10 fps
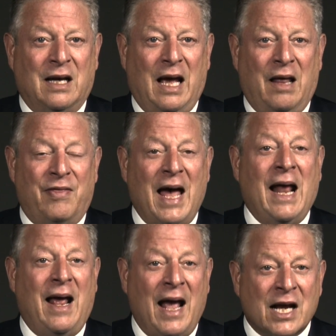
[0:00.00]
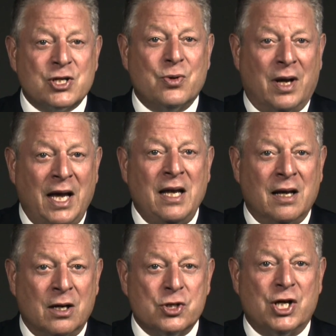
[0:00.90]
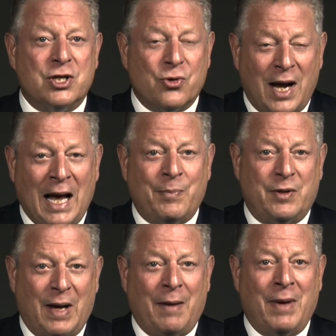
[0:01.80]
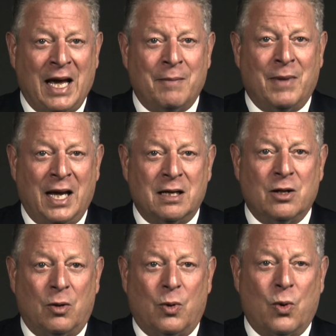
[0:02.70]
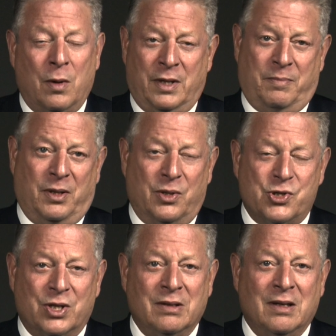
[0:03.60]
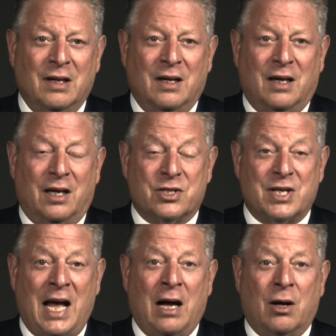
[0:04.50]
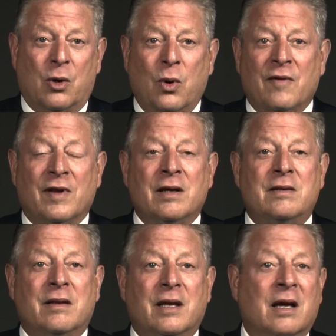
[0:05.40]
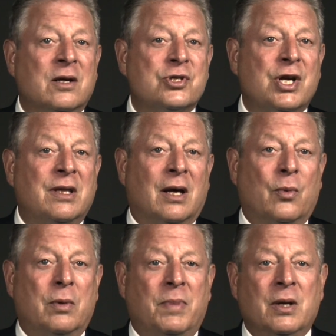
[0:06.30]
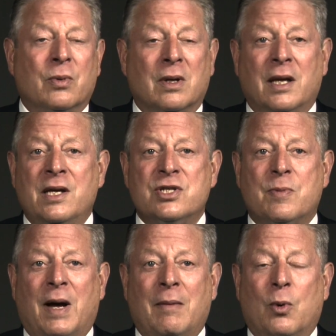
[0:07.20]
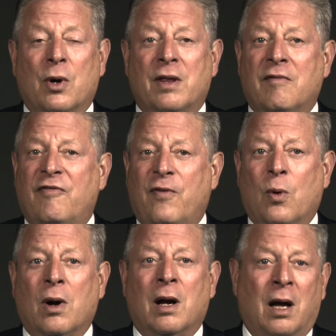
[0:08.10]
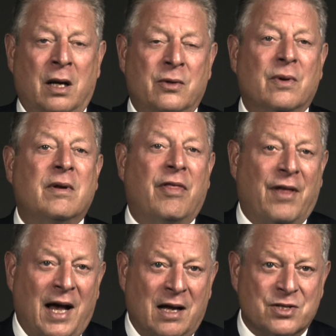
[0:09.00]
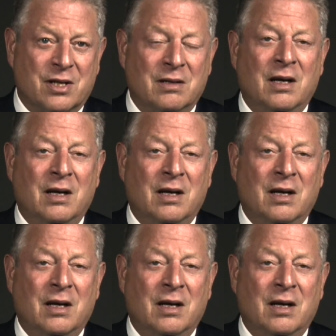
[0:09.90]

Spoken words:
And that extra heat energy trapped by man-made global warming pollution is now equivalent to the energy that would be released by more than 400,000